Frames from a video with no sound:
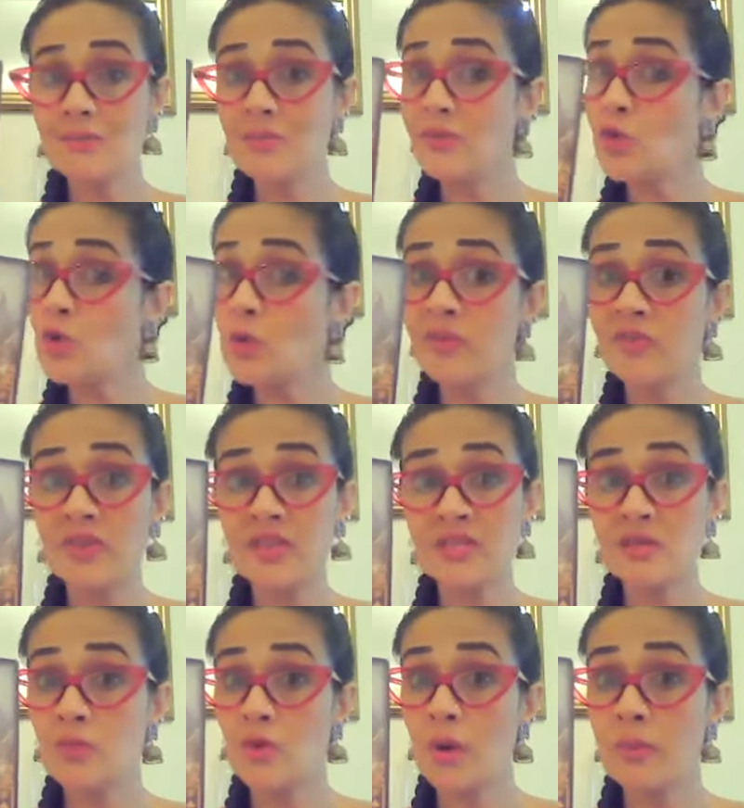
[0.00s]
Some of you could be
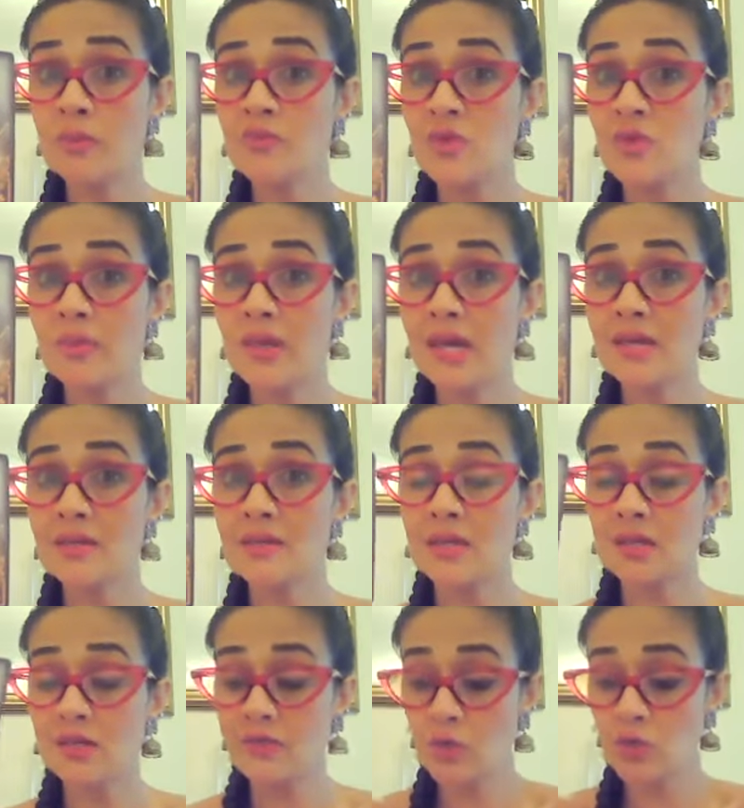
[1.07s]
facing problems from that
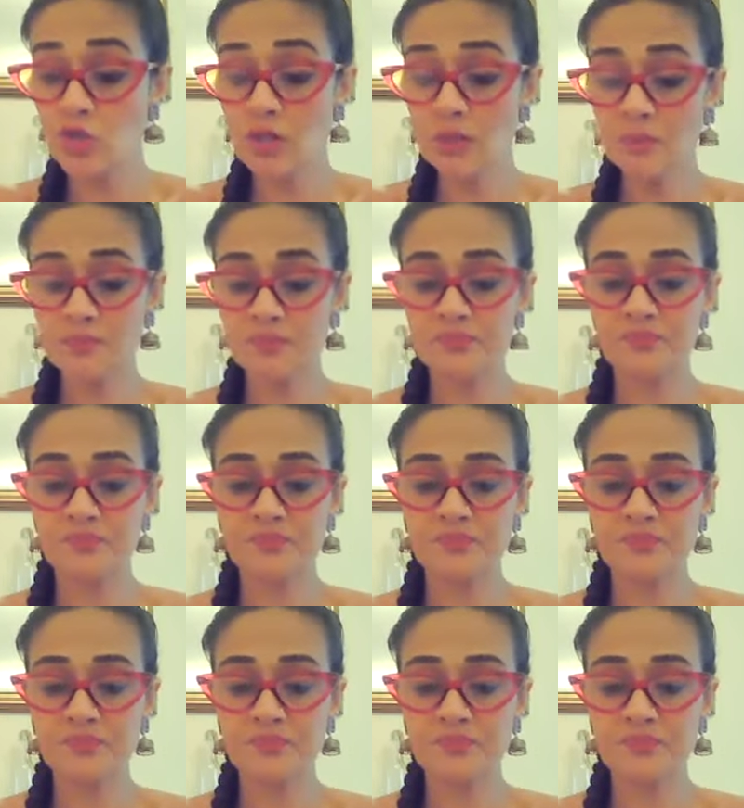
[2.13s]
in the future.